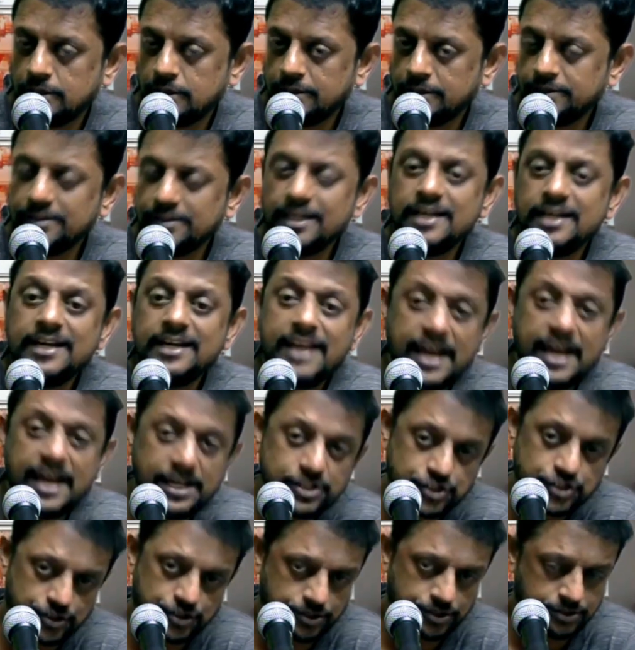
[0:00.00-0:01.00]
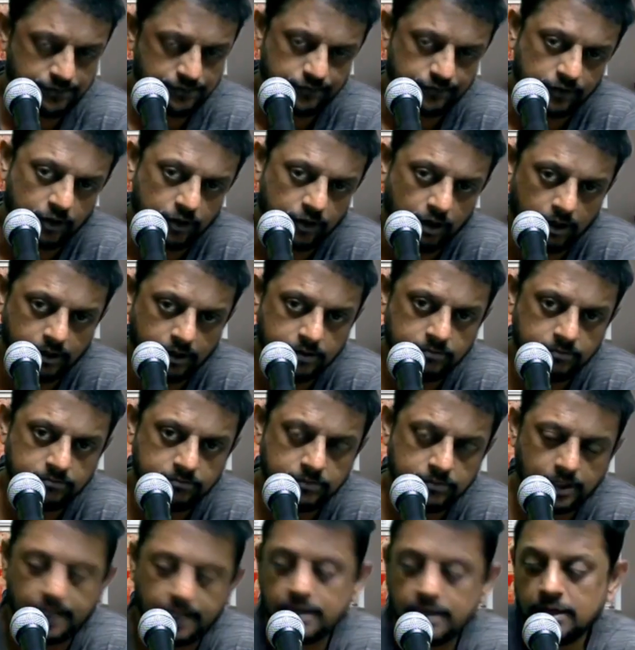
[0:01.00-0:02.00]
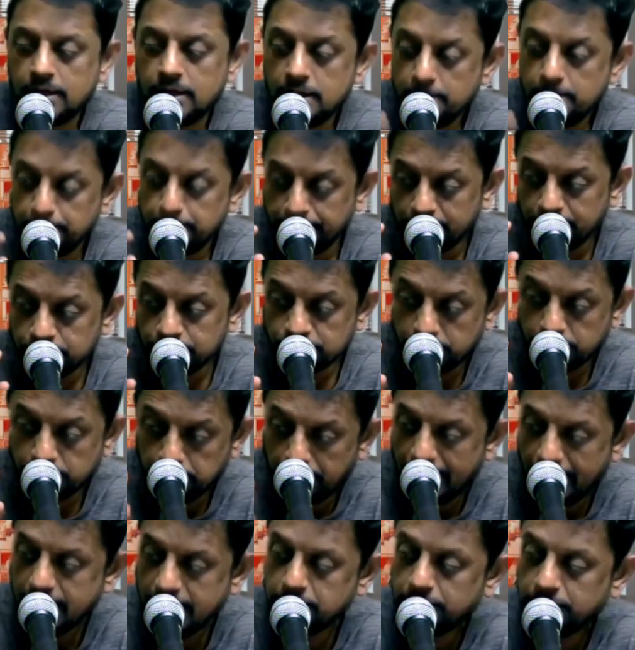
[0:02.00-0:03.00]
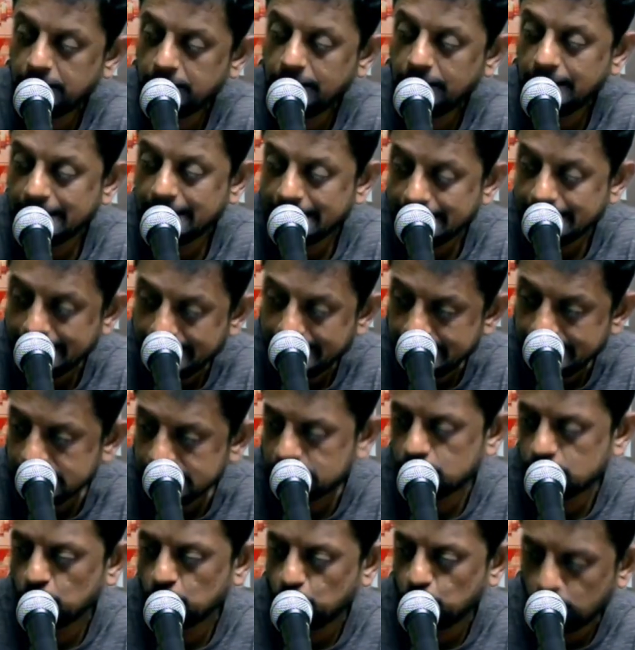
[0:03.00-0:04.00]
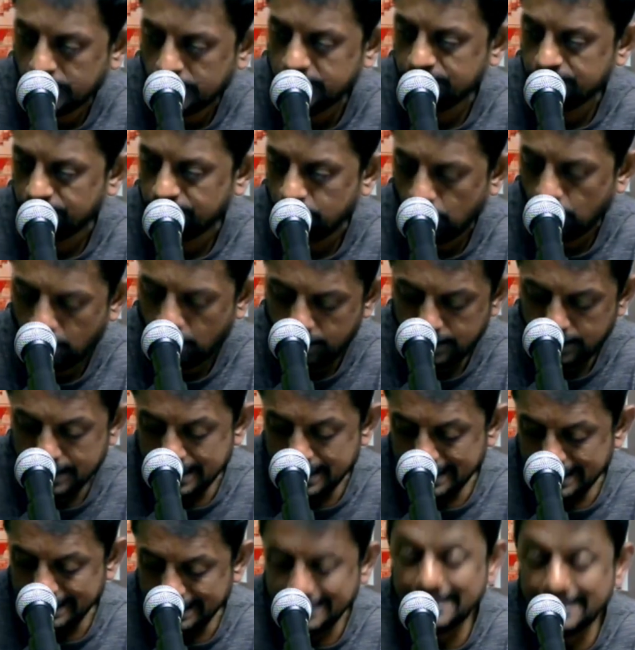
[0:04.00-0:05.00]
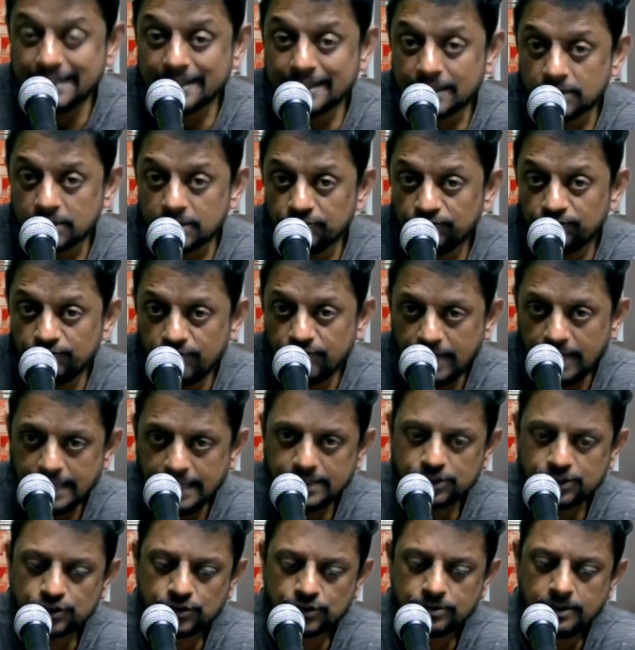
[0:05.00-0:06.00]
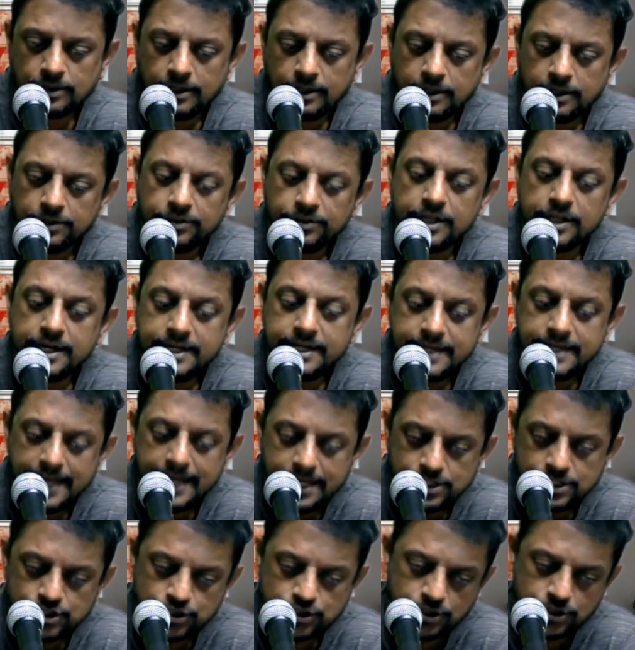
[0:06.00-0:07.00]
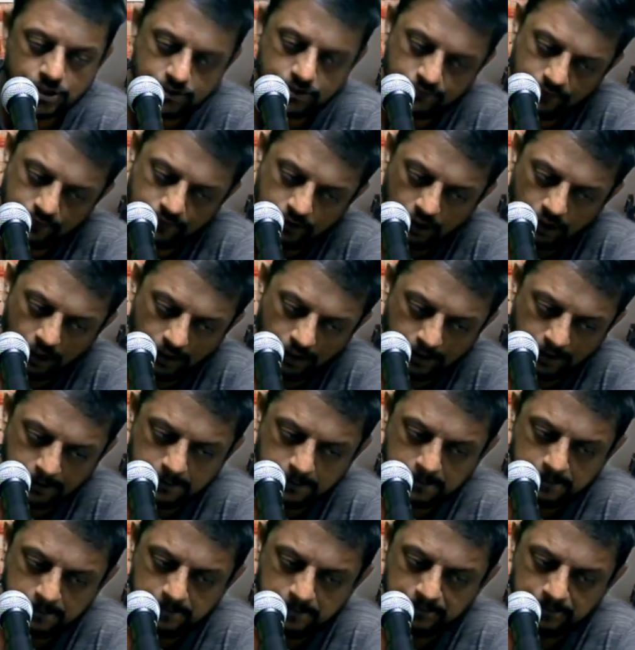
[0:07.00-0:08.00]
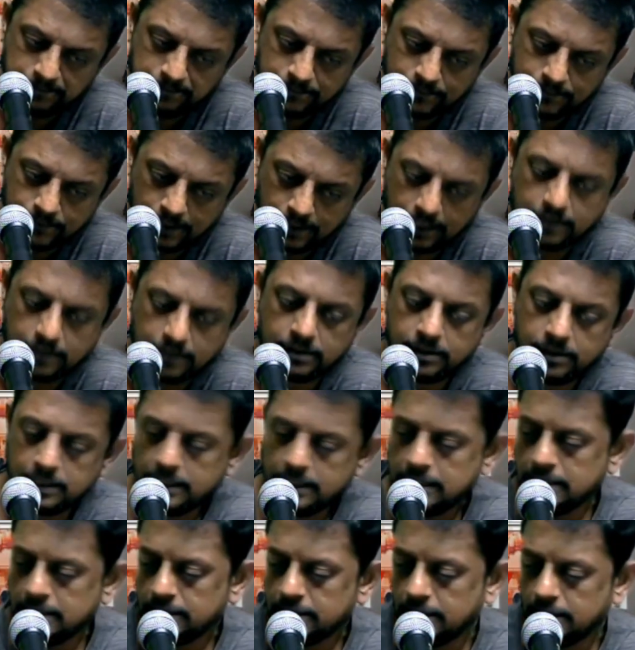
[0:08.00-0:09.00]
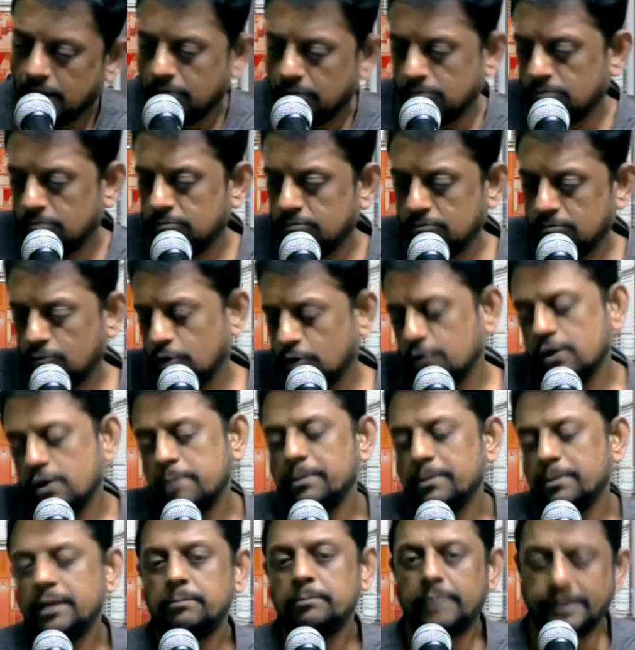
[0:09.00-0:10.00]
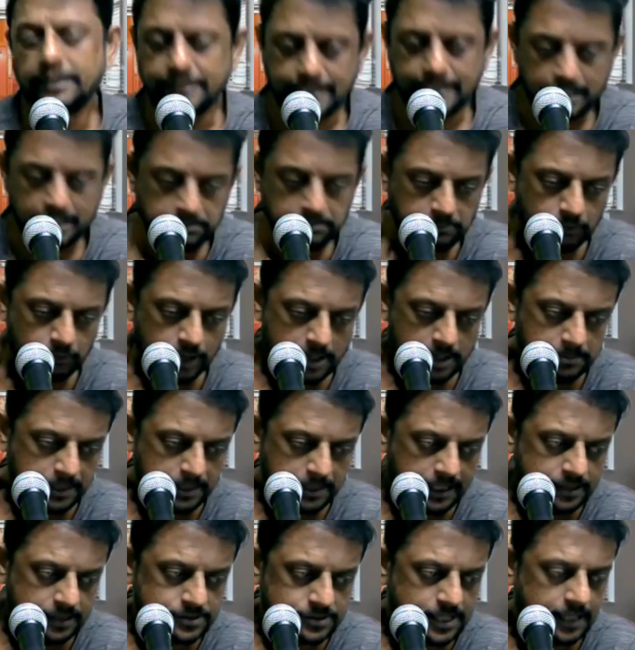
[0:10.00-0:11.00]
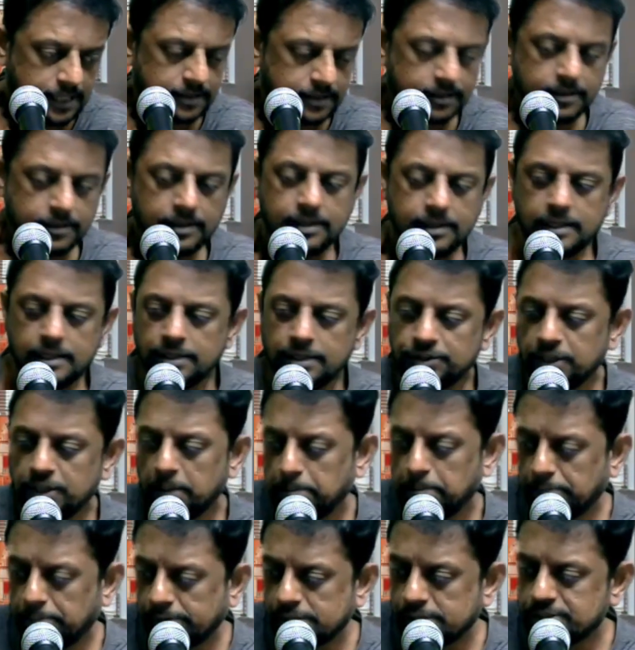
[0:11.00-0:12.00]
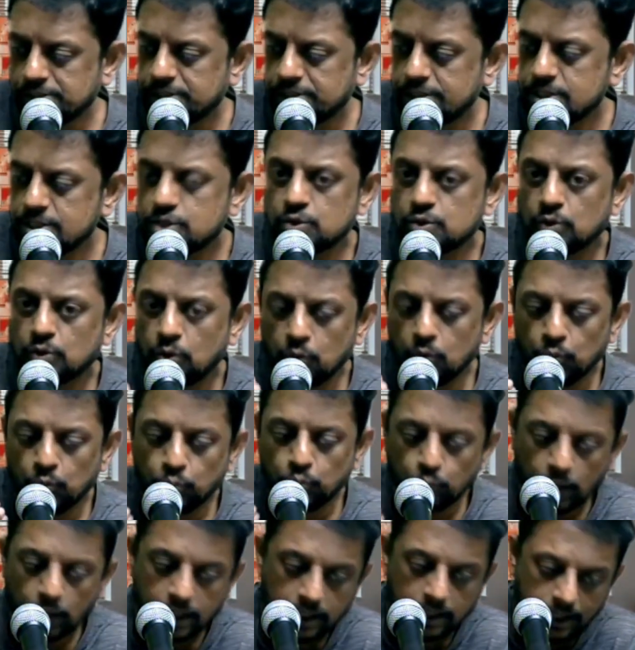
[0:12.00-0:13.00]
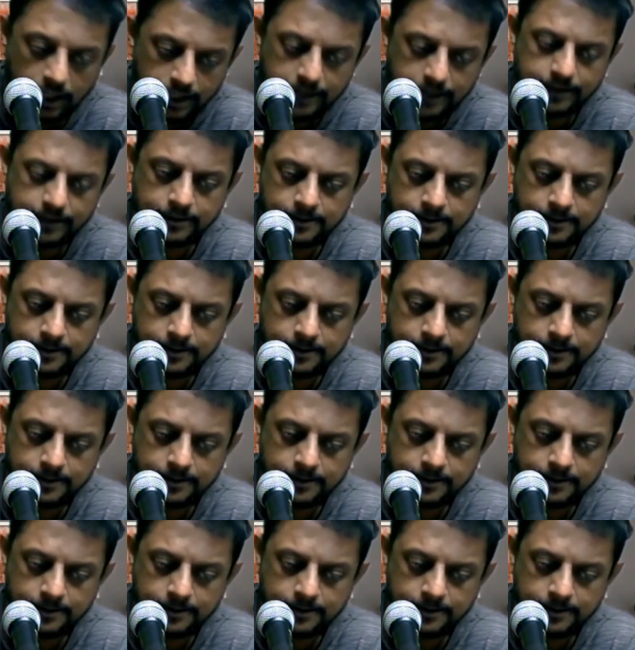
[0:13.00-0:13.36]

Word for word: the nature of God. Okay? Because the Bible is the Word of God, it reflects the nature of God. Okay? Now, what do I mean by that? I mean, what I mean is that, see, a person's word